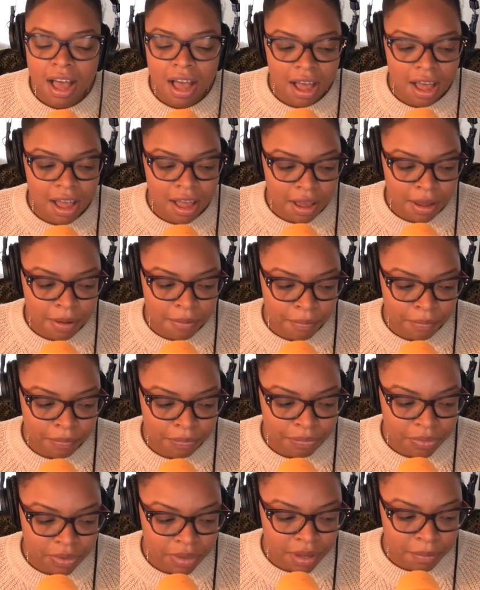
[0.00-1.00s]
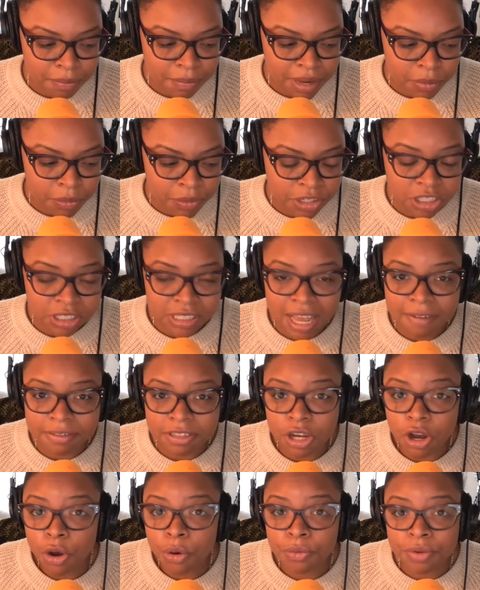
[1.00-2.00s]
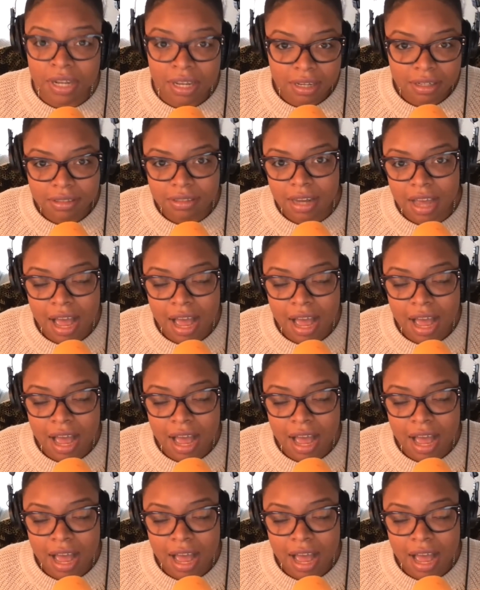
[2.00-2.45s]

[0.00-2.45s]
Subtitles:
But we just have to own it.